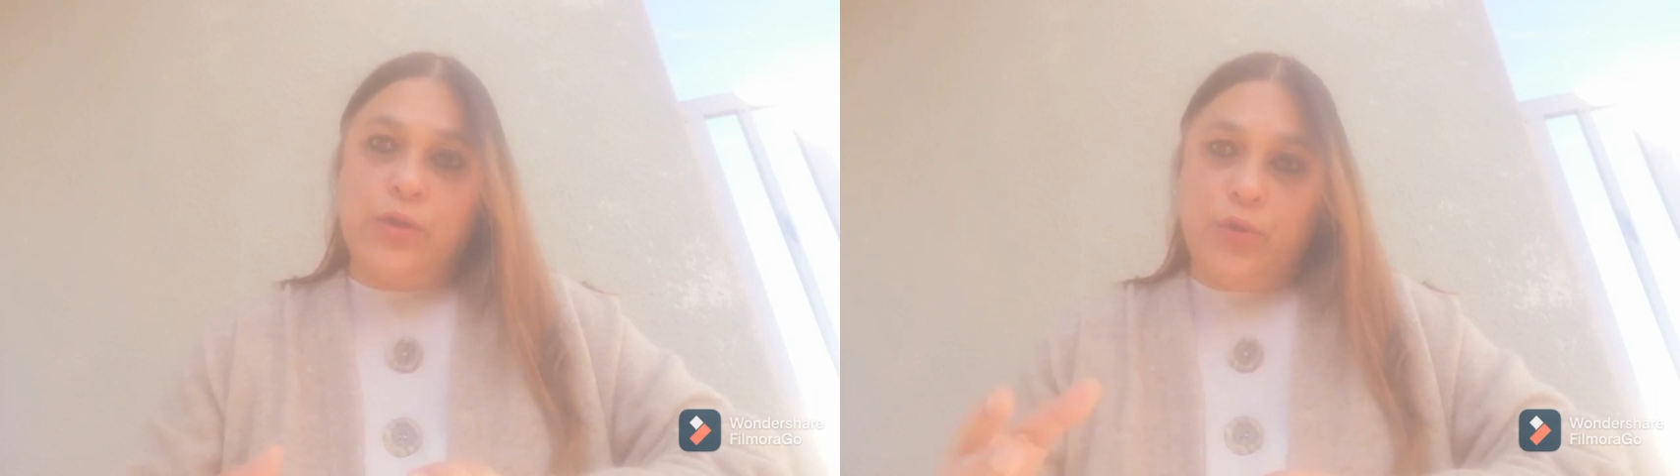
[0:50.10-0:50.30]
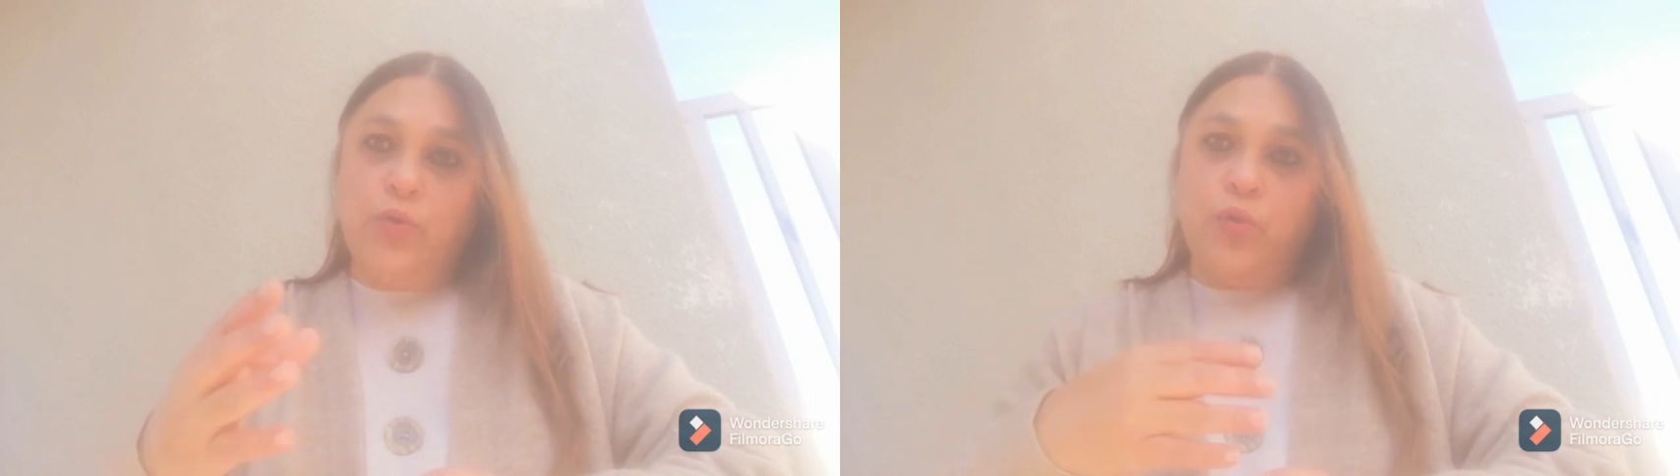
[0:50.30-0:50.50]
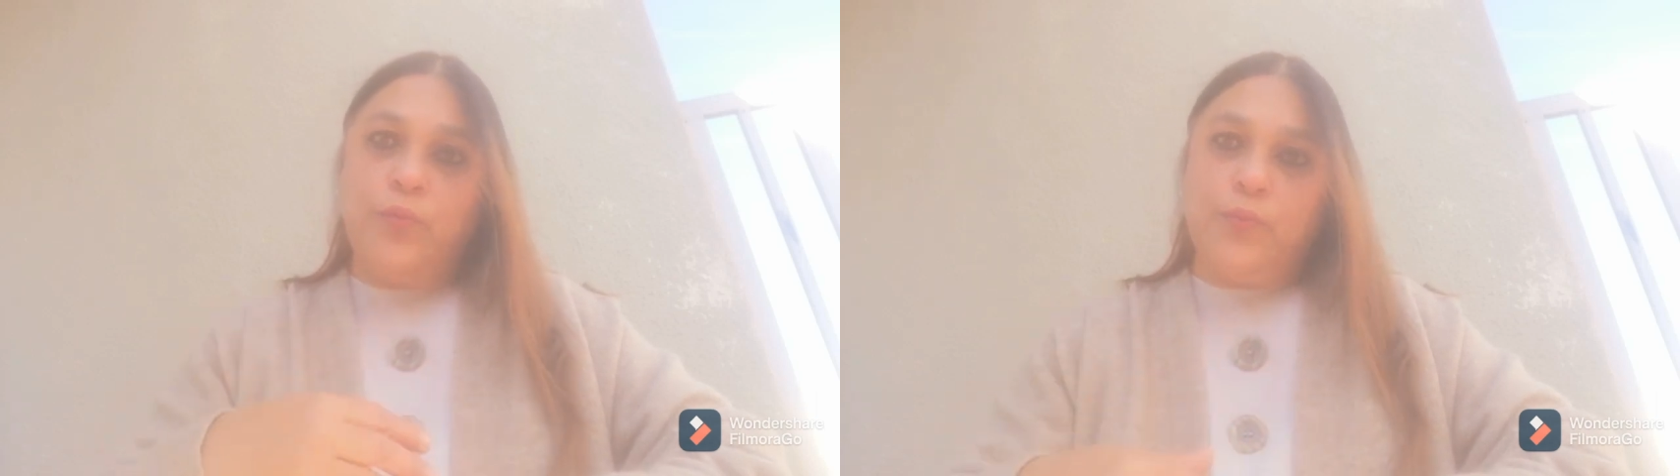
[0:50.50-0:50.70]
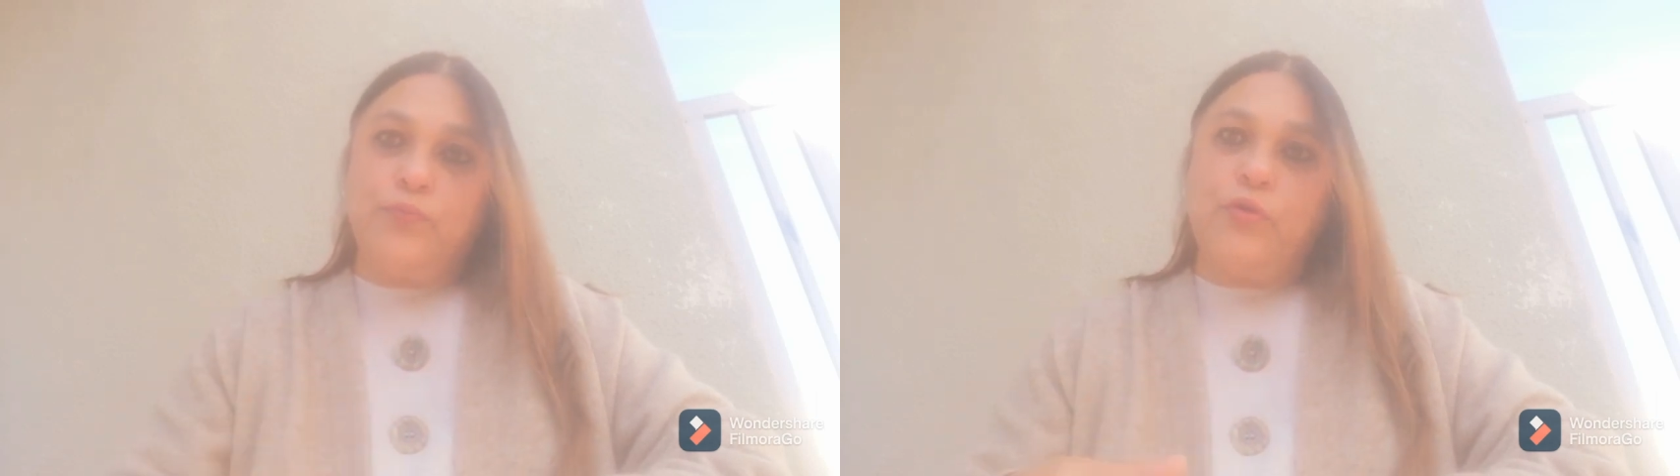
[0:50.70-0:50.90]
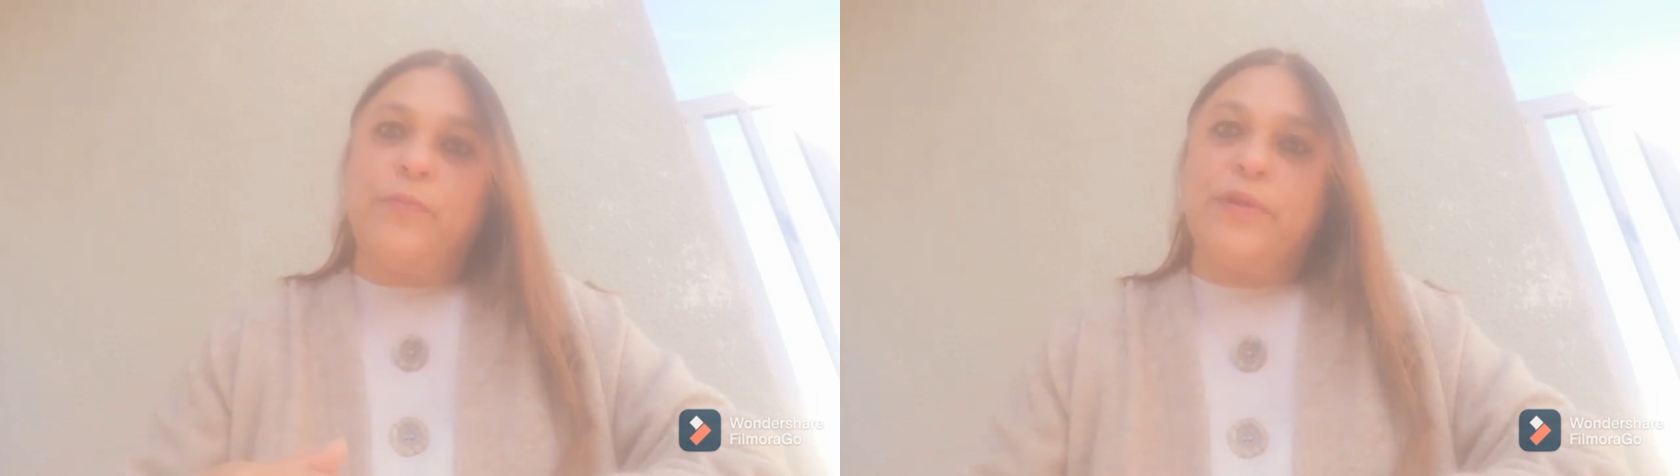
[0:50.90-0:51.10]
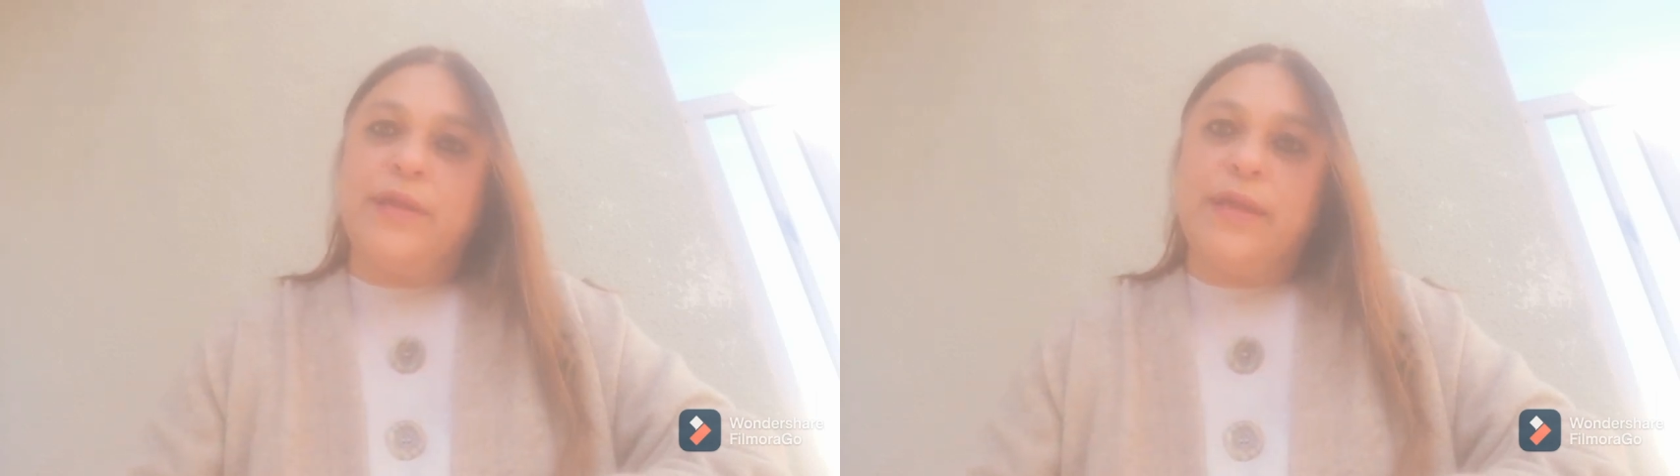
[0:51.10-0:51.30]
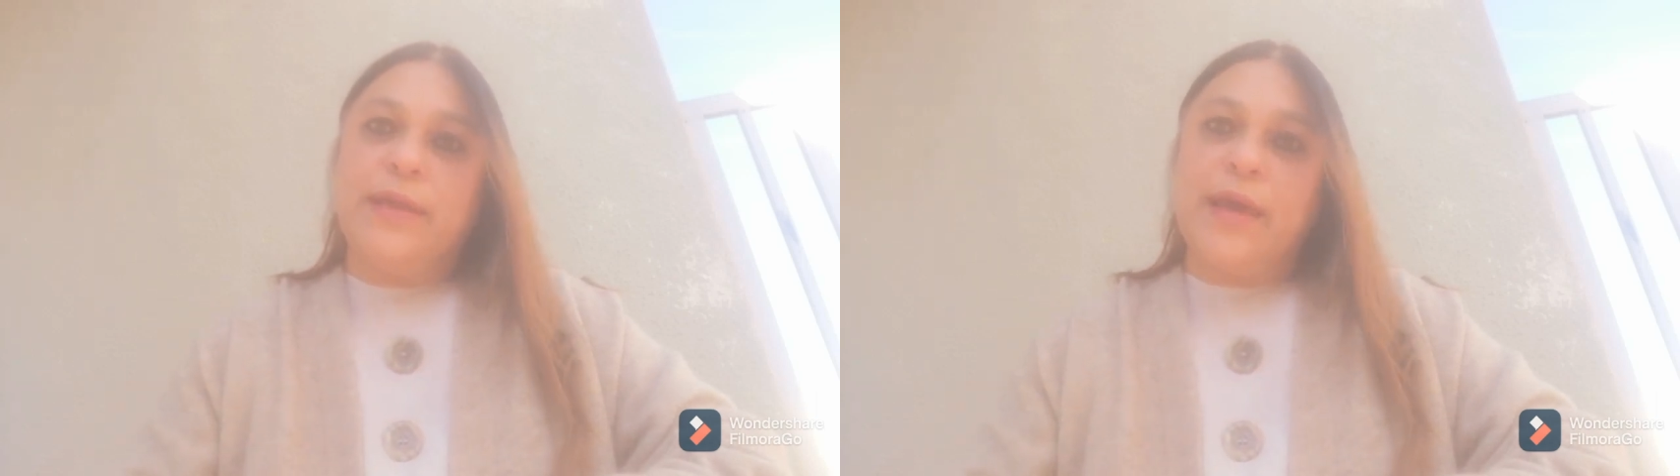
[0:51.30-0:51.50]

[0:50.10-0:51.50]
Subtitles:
your property